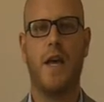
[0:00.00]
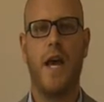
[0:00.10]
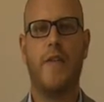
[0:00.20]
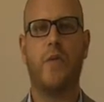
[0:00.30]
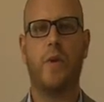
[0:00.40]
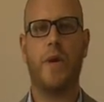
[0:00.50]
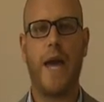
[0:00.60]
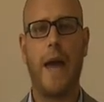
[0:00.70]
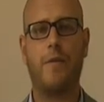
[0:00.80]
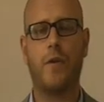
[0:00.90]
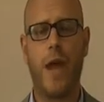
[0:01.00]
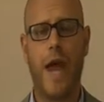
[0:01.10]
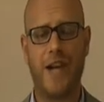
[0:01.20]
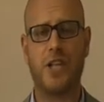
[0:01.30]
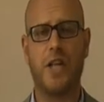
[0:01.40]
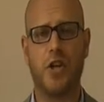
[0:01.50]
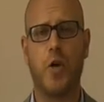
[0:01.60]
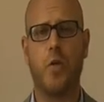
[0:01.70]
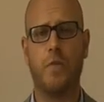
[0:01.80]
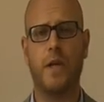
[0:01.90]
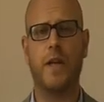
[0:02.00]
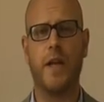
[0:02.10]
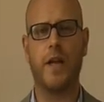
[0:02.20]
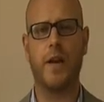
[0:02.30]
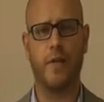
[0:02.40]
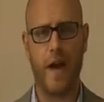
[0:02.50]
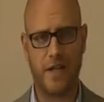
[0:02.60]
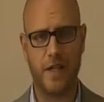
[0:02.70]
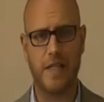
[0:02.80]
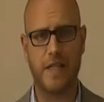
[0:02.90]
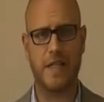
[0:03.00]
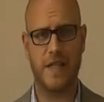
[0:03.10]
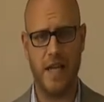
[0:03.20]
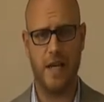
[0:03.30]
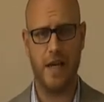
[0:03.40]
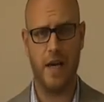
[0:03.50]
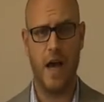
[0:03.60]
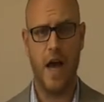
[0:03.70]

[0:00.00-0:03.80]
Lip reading: and that we have actually no ability of actually seeing